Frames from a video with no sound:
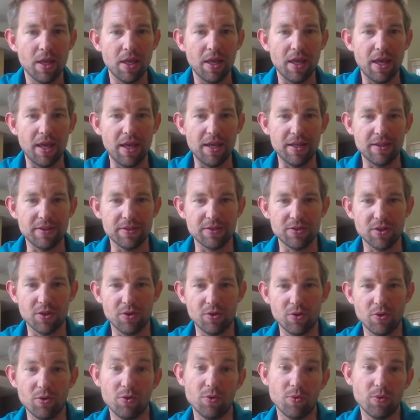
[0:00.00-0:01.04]
And
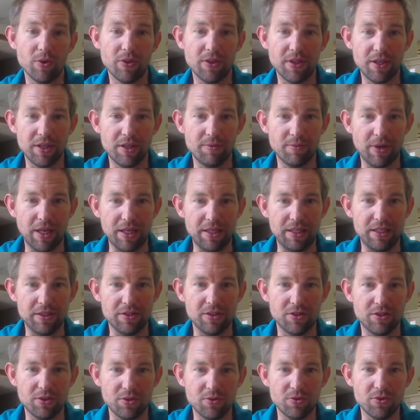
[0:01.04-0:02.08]
so one thing you might need to
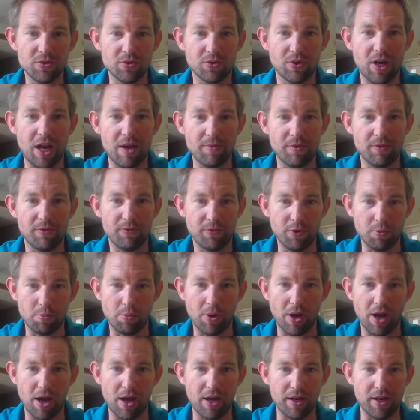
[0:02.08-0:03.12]
do is grab a foot
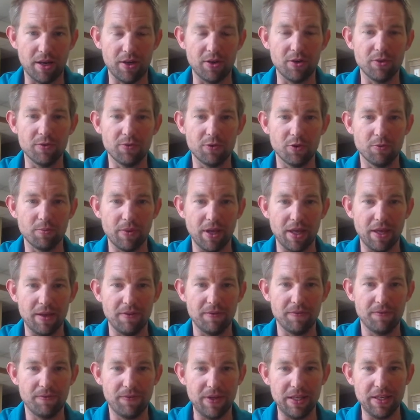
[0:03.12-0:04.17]
pod. I know for my
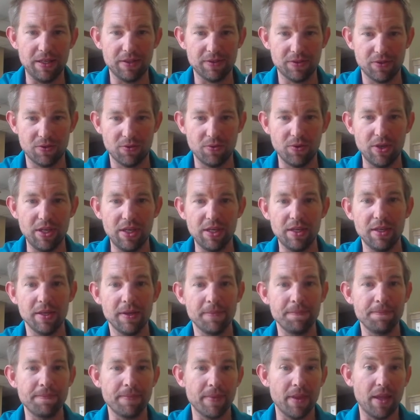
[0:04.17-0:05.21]
Phoenix 3,
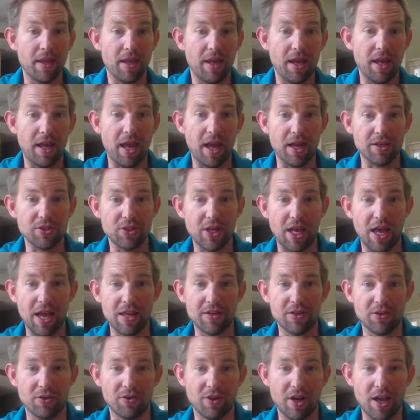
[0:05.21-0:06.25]
I actually had
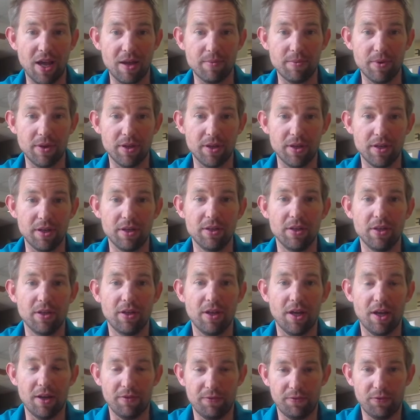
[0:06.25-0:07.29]
to grab a
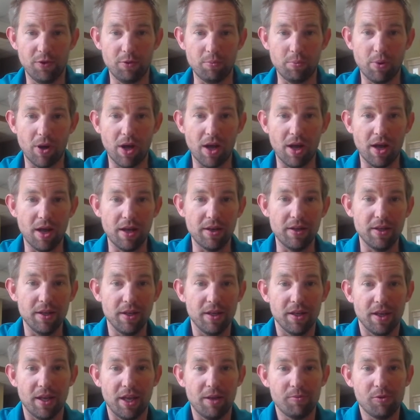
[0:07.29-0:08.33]
foot pod,
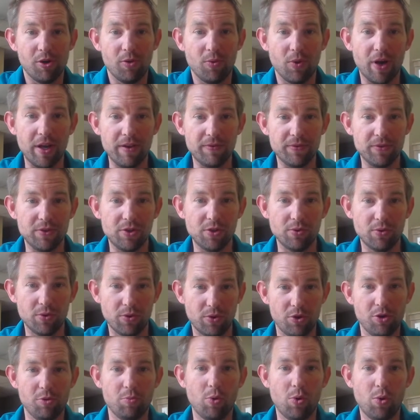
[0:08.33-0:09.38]
and my wife too with
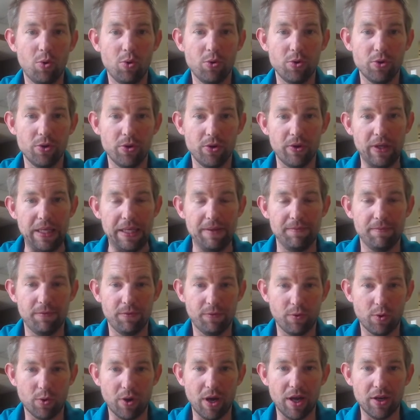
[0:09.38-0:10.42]
her Polar
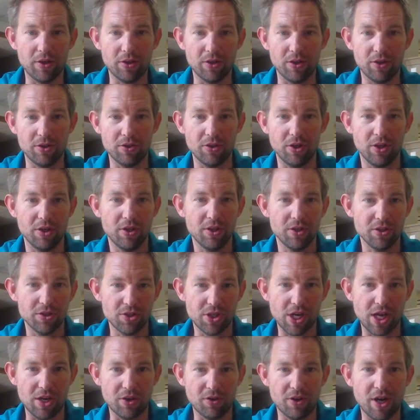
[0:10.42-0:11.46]
M400,
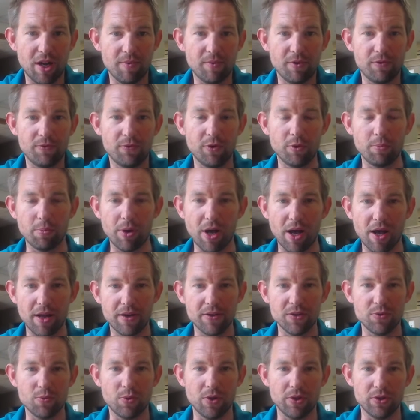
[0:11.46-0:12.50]
she had to grab a foot pod
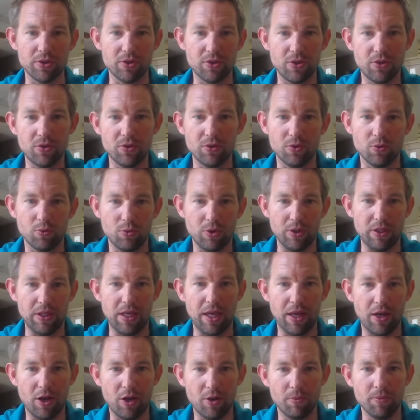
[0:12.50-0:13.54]
as well too to really
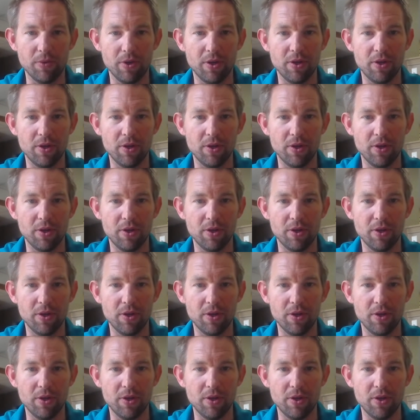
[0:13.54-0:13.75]
help